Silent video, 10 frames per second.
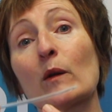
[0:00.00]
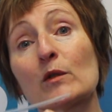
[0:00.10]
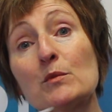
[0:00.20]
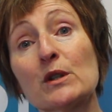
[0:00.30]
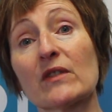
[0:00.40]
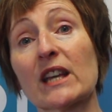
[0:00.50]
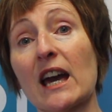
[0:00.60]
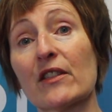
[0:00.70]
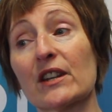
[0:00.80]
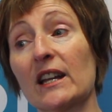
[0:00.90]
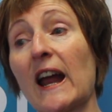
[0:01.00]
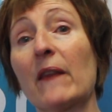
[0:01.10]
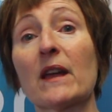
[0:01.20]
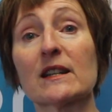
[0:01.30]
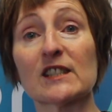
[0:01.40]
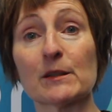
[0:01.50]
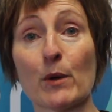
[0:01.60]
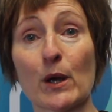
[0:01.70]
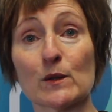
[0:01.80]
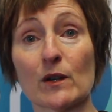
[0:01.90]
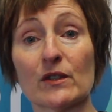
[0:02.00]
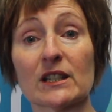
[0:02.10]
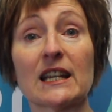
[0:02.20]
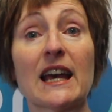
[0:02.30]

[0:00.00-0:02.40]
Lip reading: remove the catheter and they dispose of it,